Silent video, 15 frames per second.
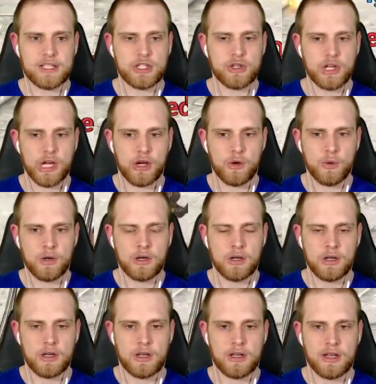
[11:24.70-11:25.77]
said, you know,
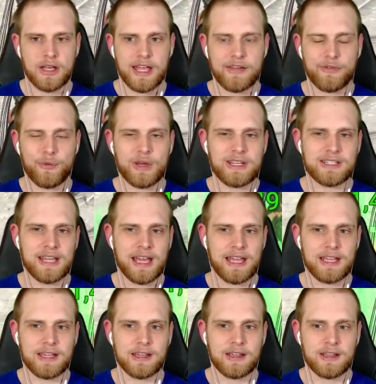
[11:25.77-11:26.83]
if we
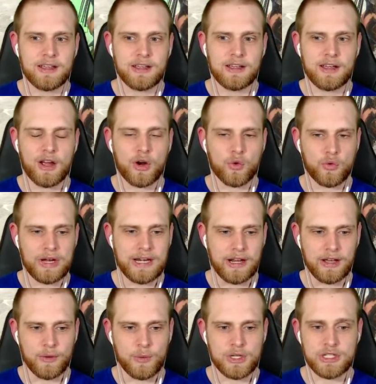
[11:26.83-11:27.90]
take
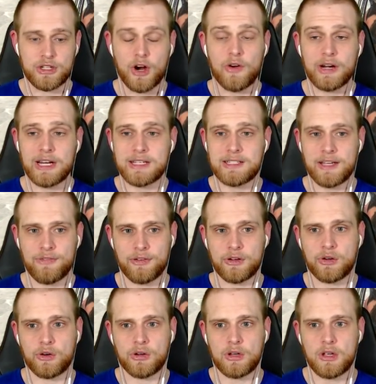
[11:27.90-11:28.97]
Arena, which is already
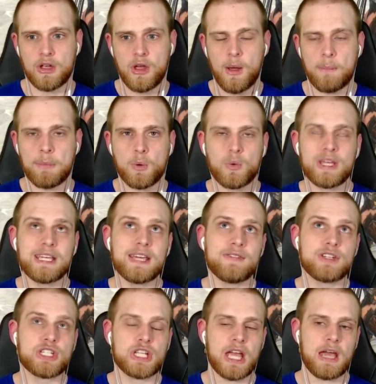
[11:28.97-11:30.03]
difficult, but we
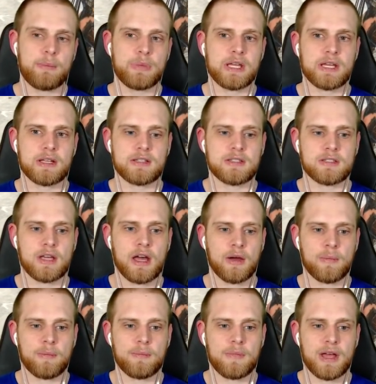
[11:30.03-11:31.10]
give champions
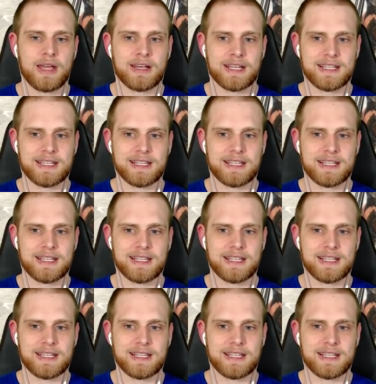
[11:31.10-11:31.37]
a, an